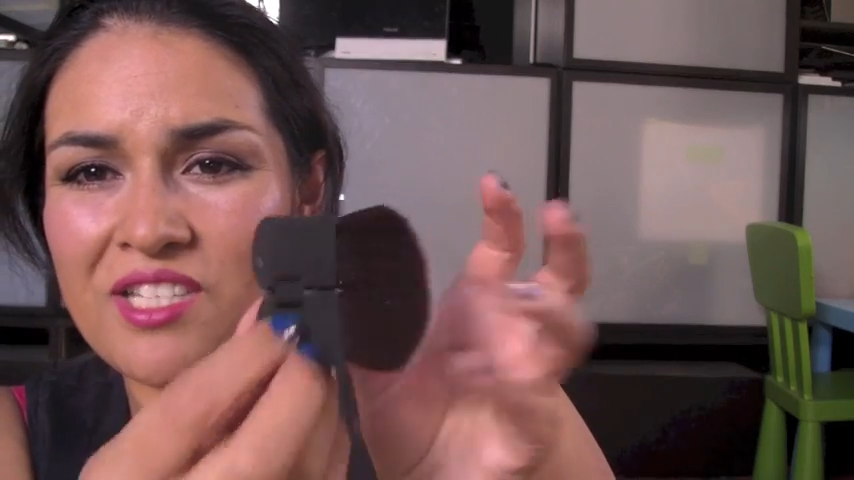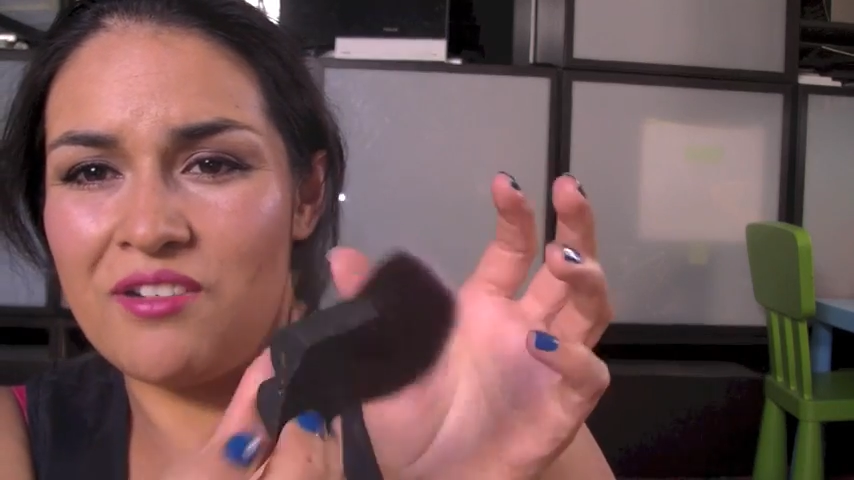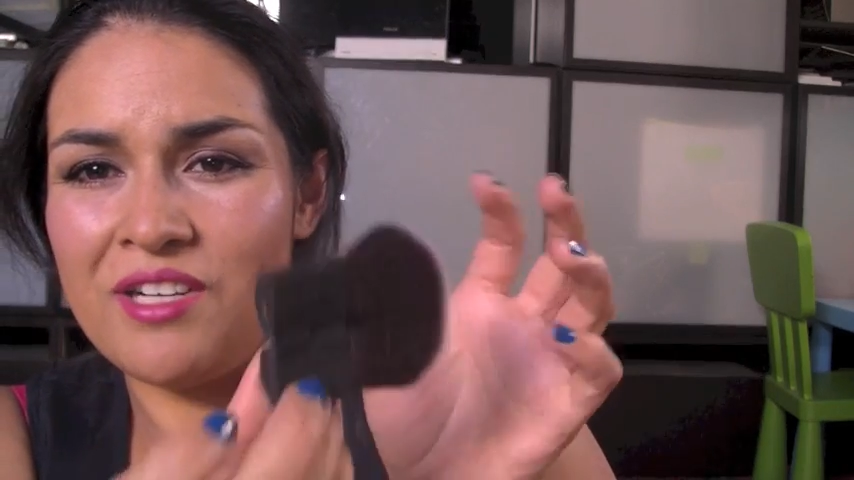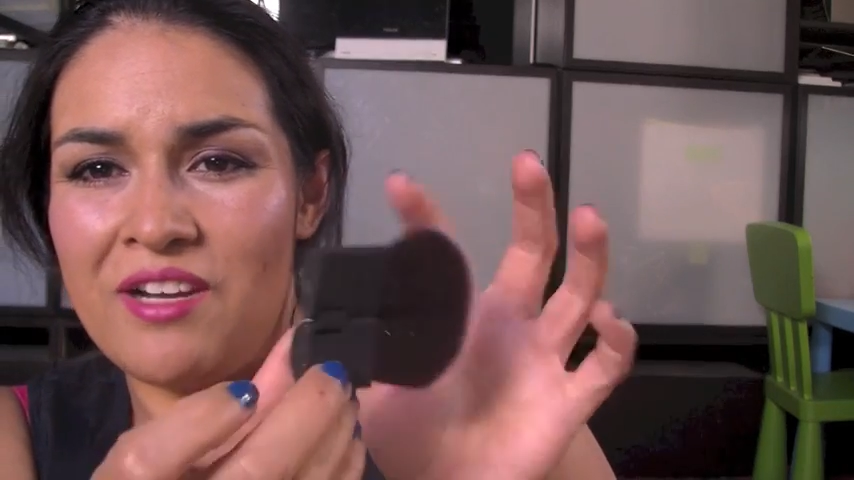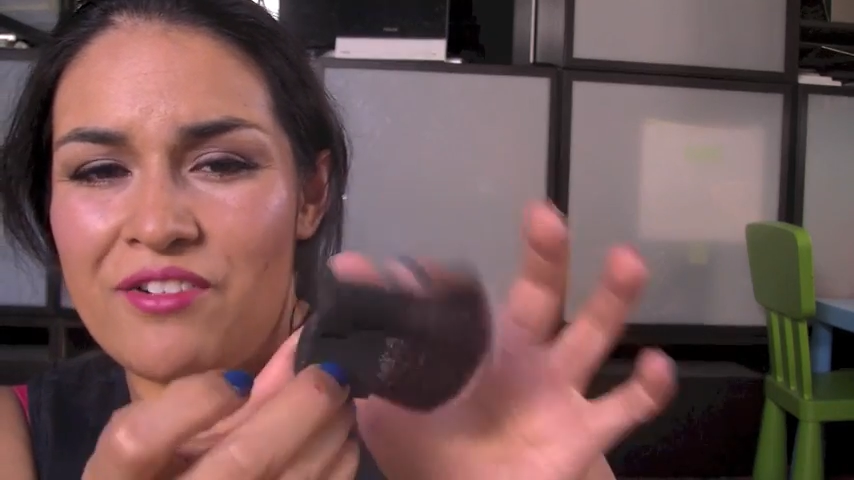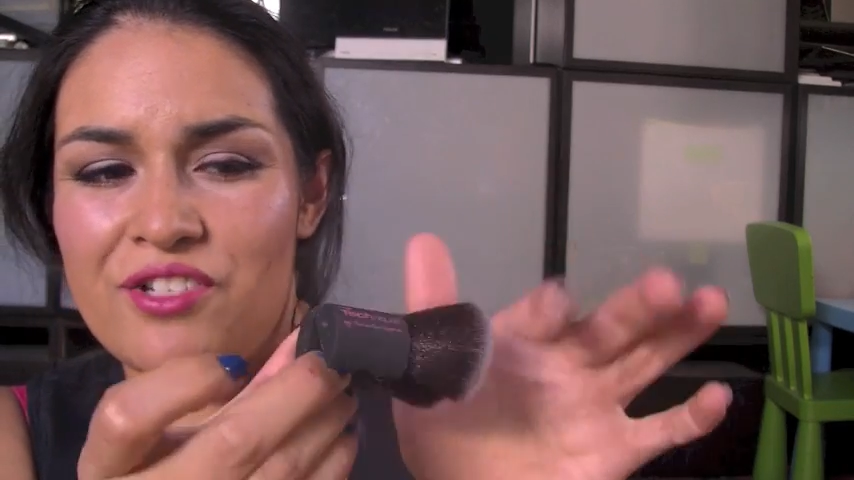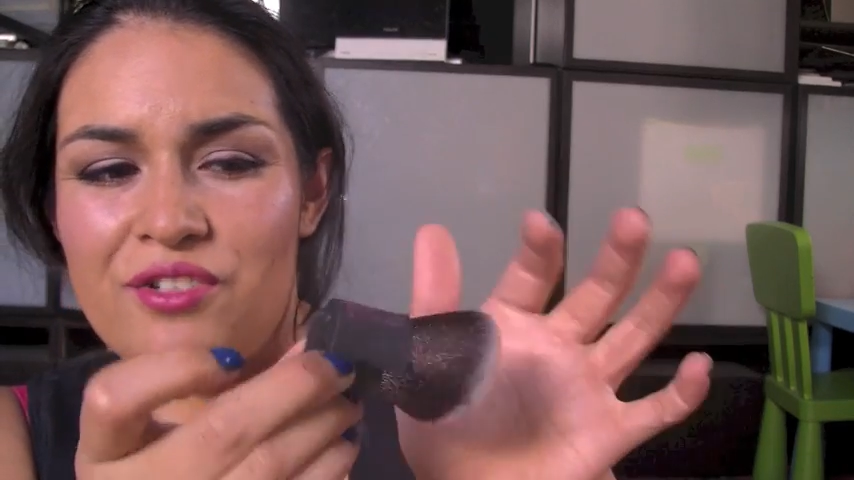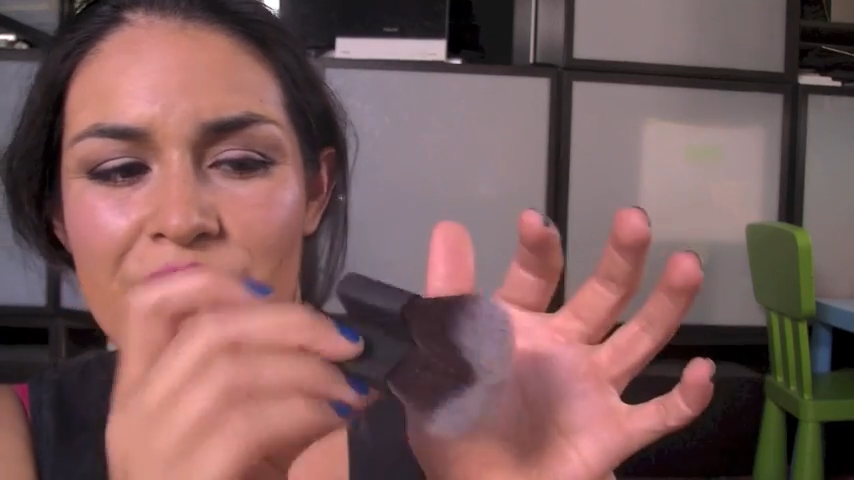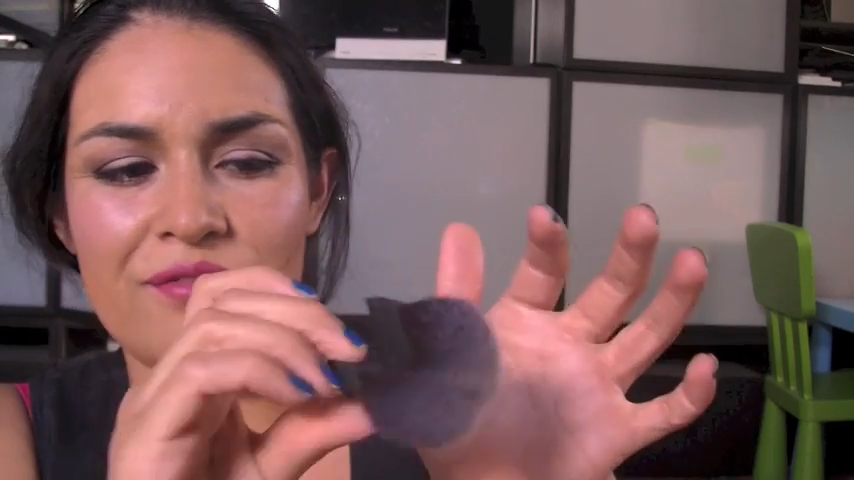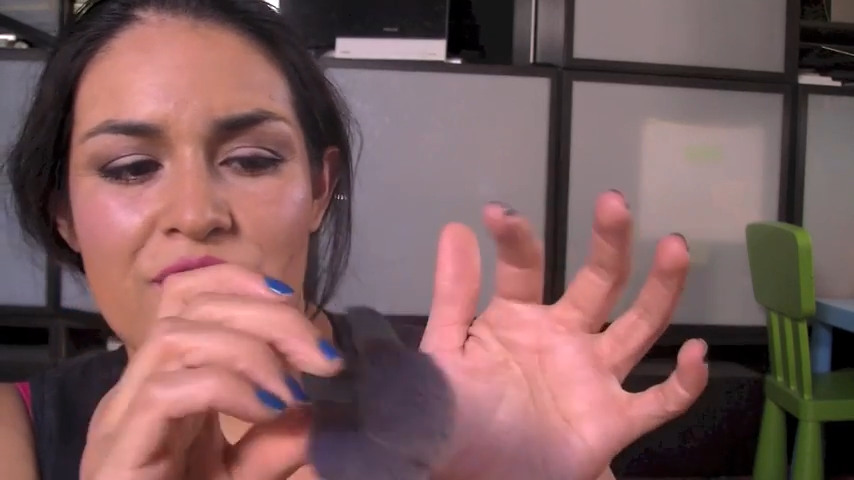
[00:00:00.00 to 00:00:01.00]
so now it just
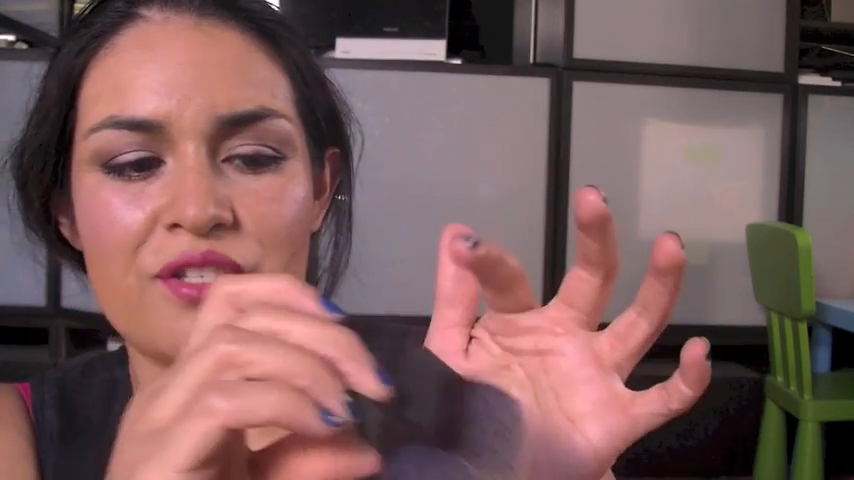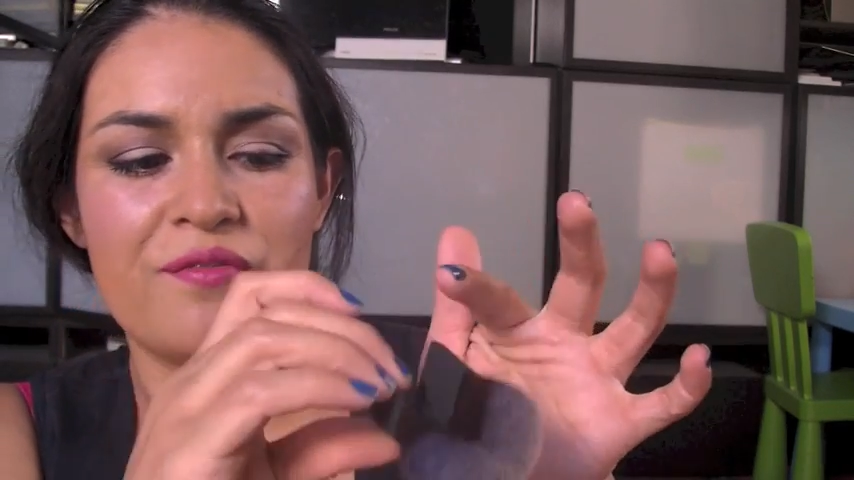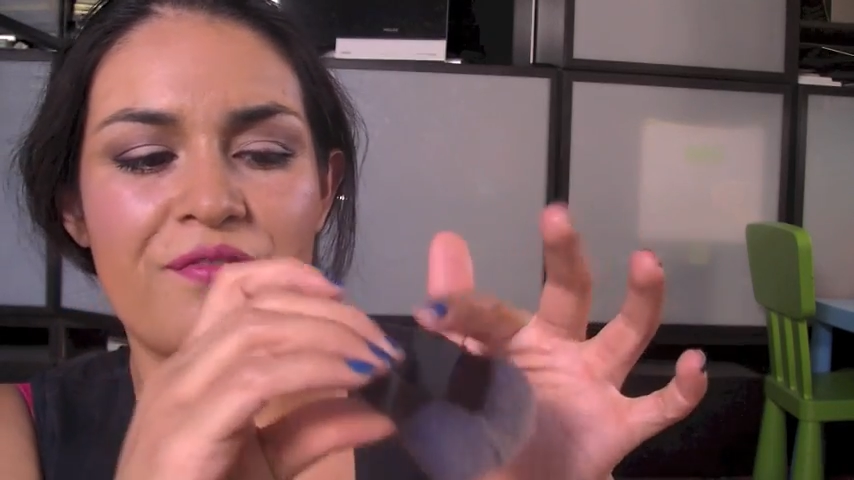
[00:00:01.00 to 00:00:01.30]
sort of just